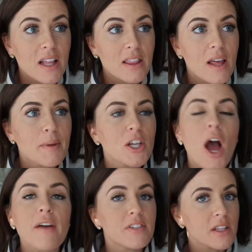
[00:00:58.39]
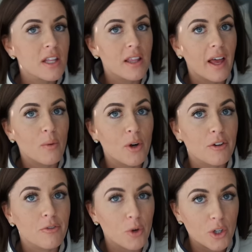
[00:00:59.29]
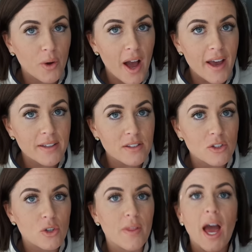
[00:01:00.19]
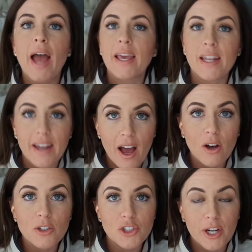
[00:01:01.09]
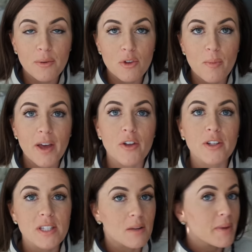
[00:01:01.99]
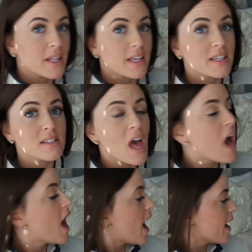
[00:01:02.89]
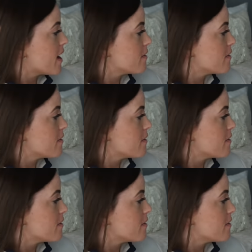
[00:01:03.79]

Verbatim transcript: let me, I've done the legwork for you guys so that I can now share with you my thoughts and opinions. I